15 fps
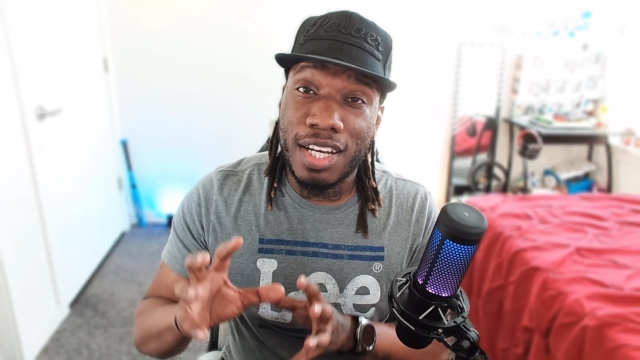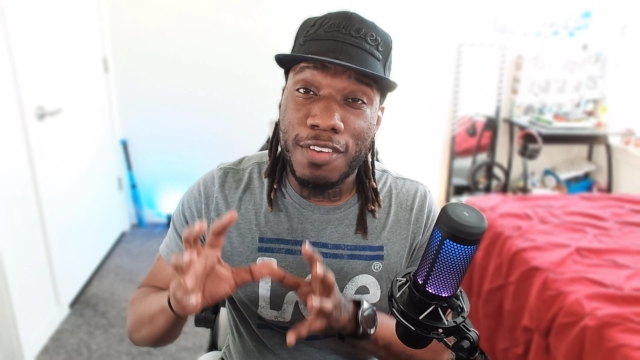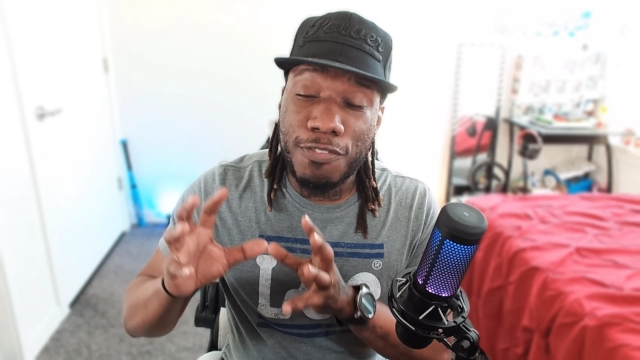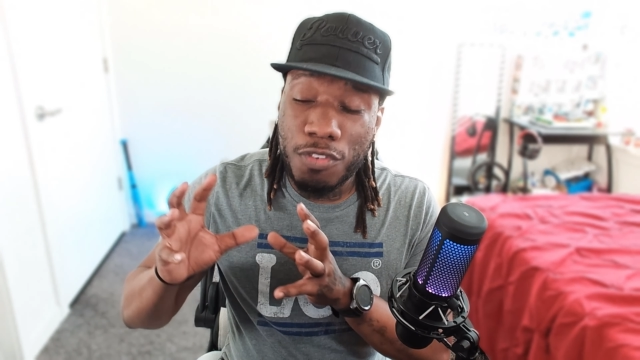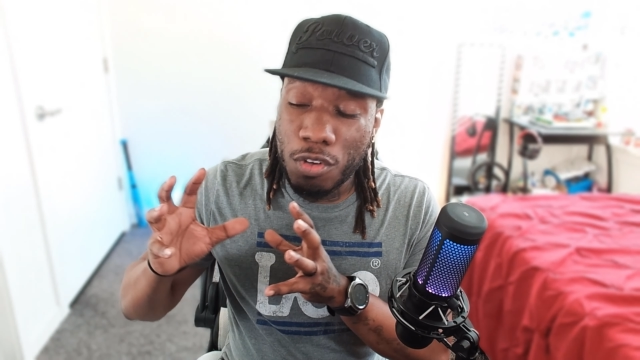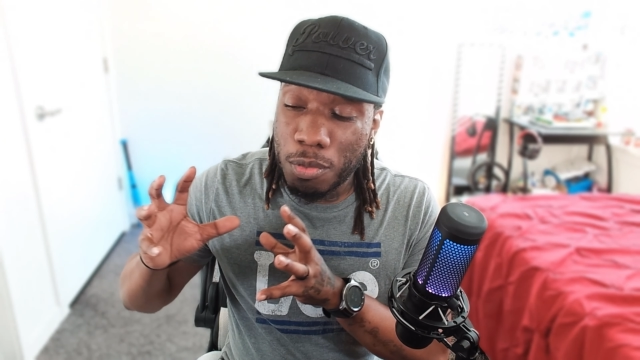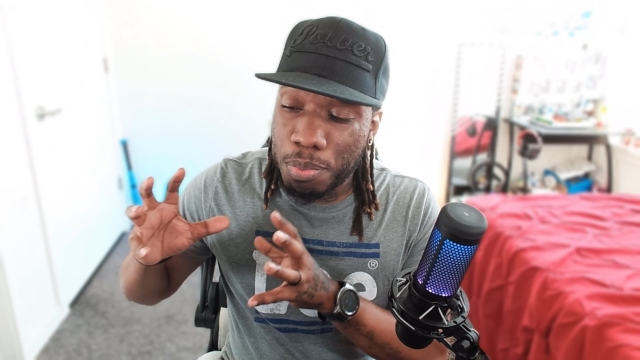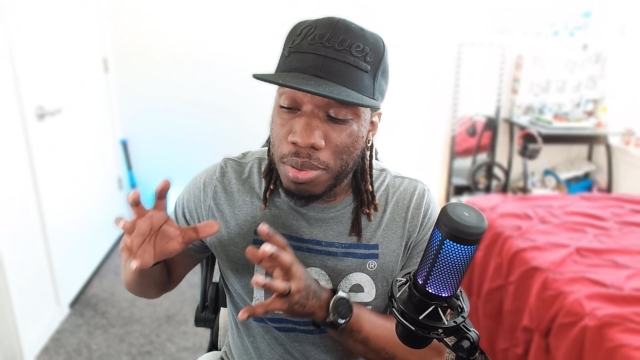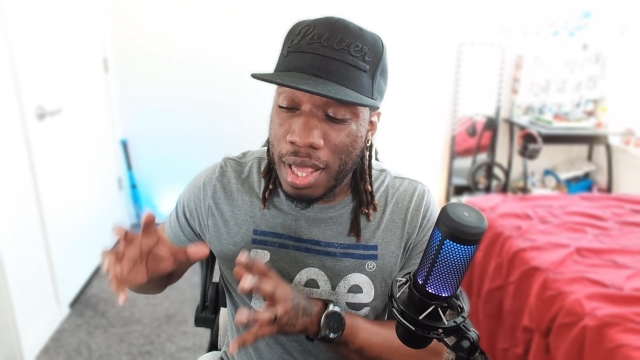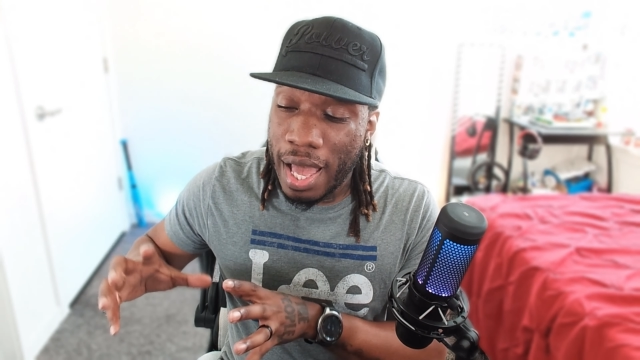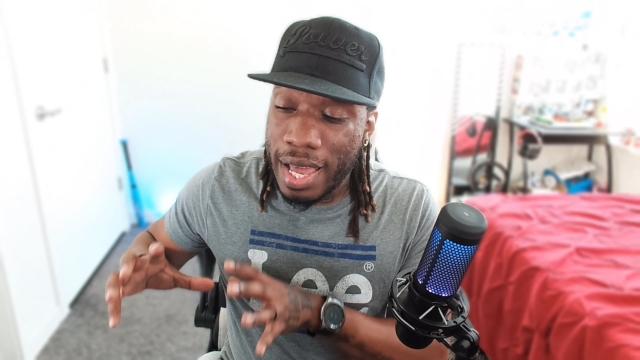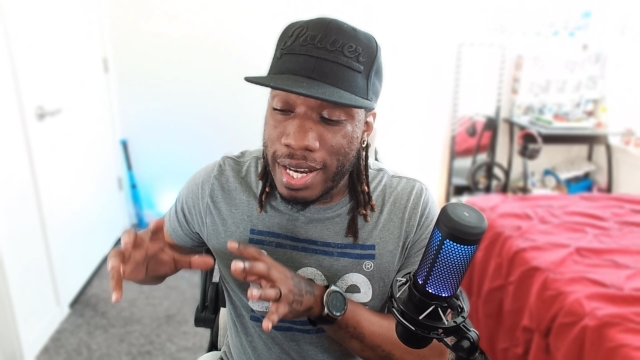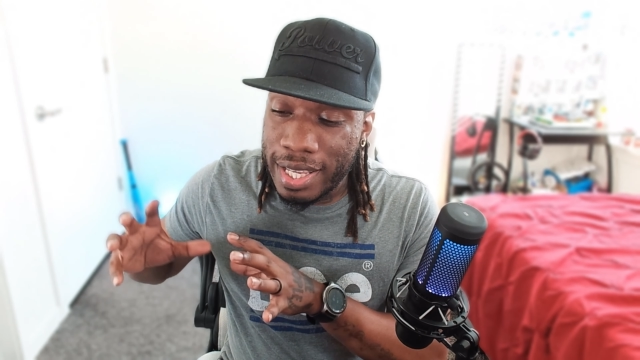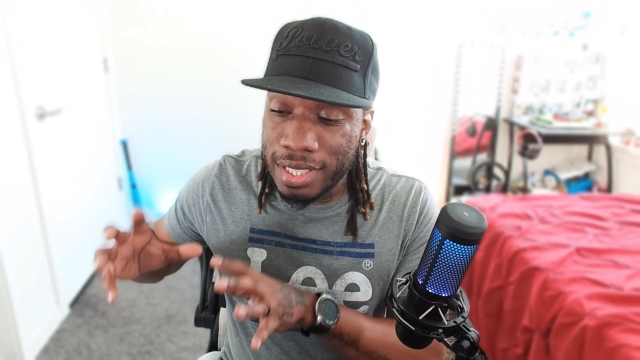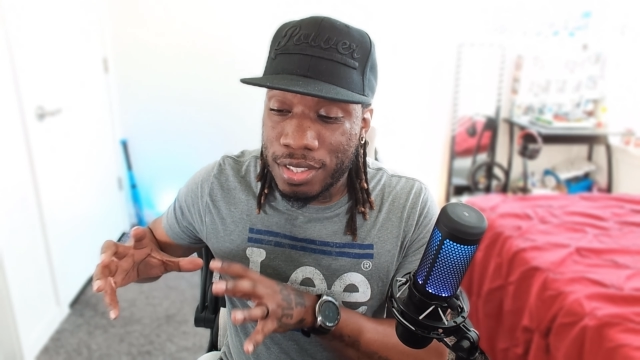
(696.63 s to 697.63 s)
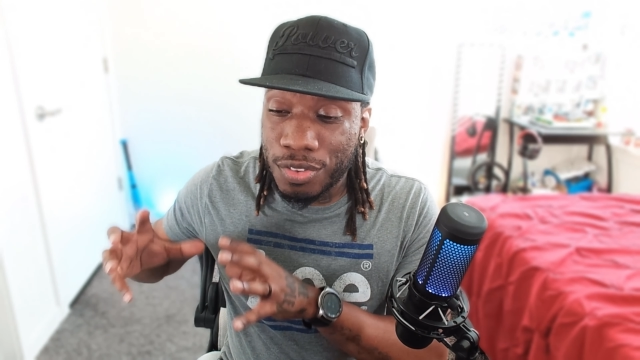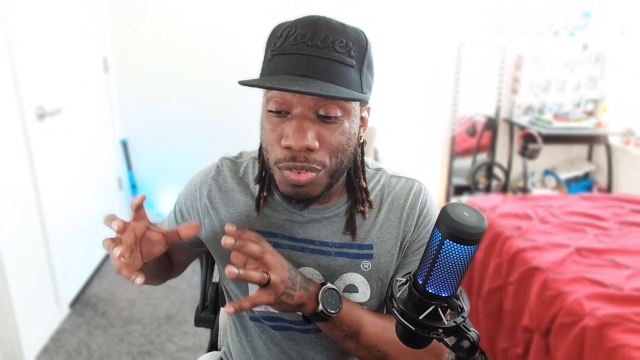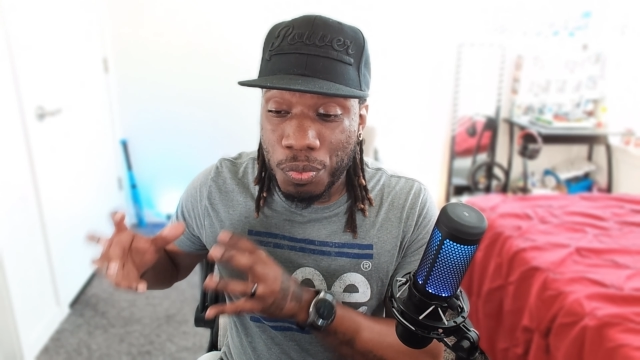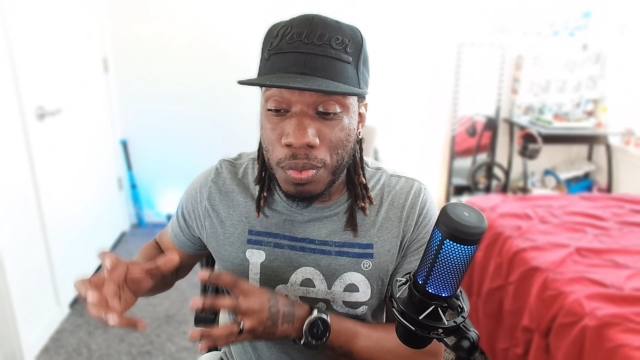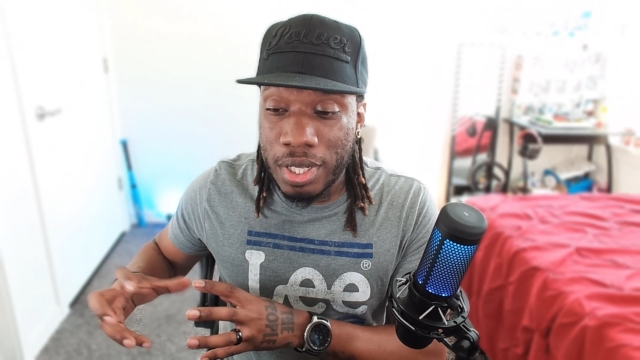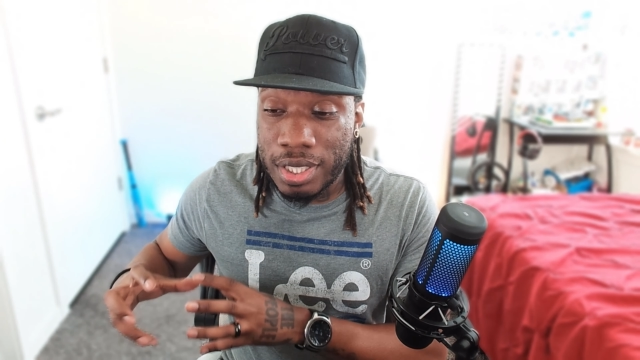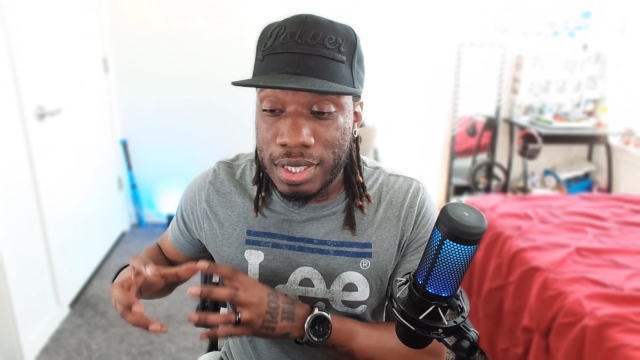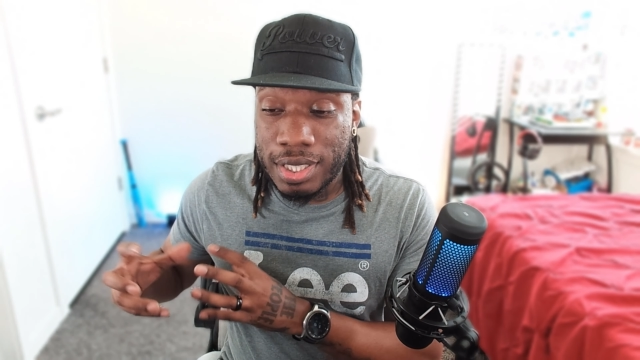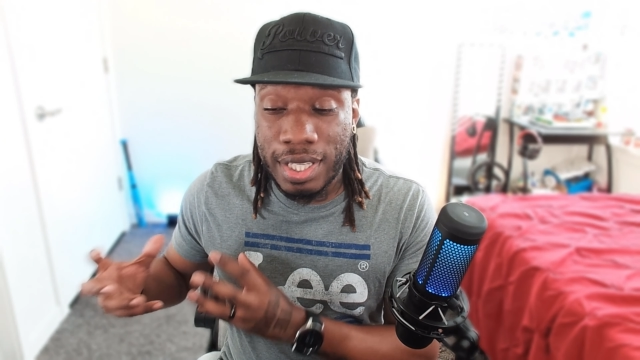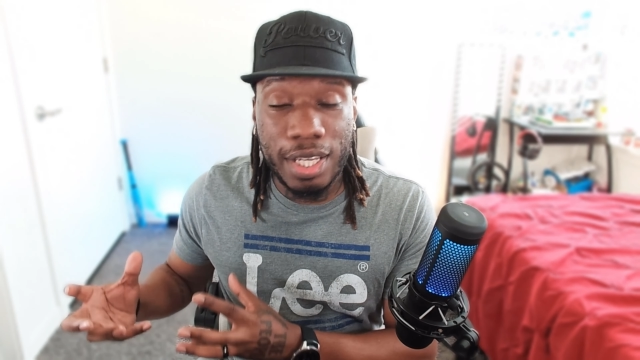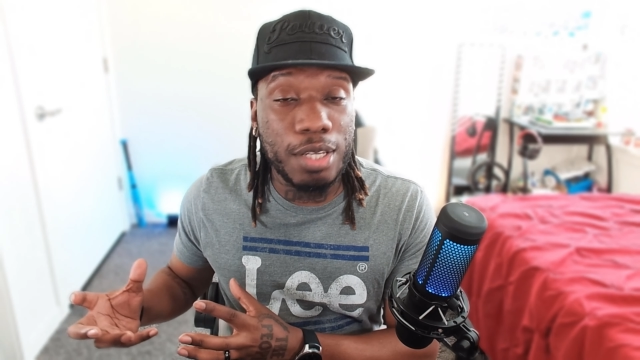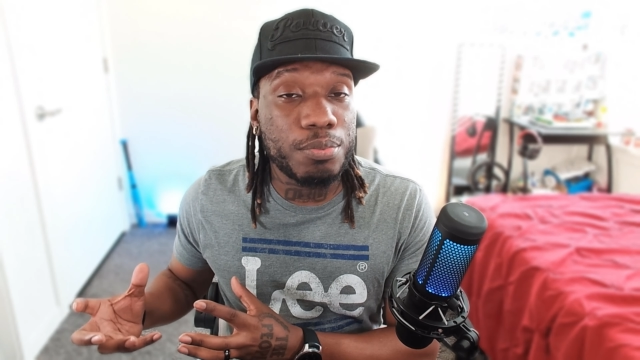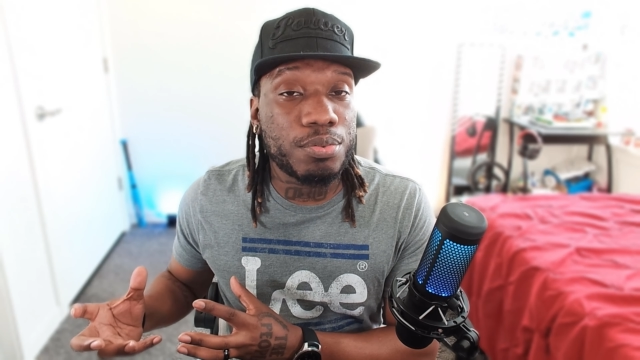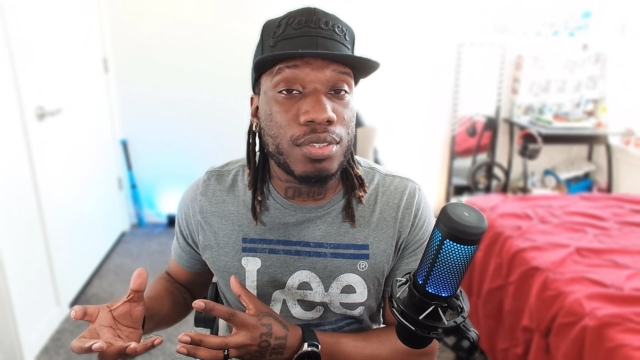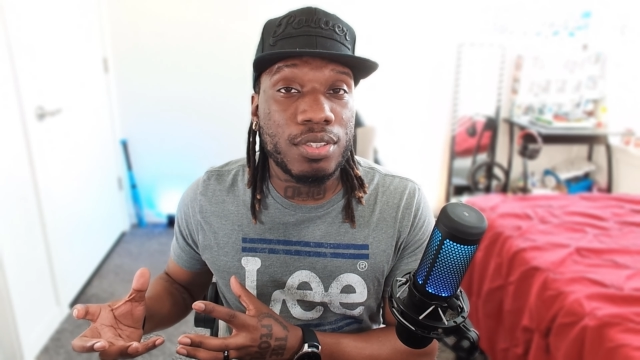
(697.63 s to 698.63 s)
if you apply these 3
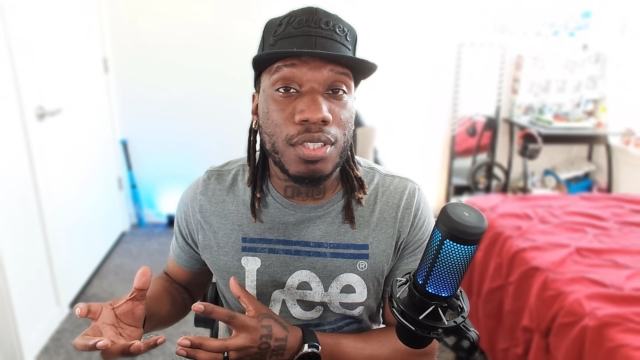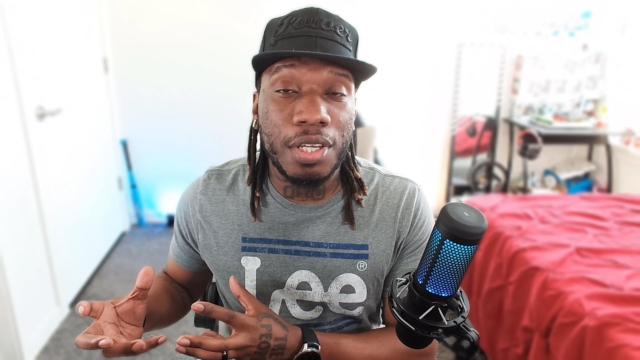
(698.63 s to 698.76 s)
tips,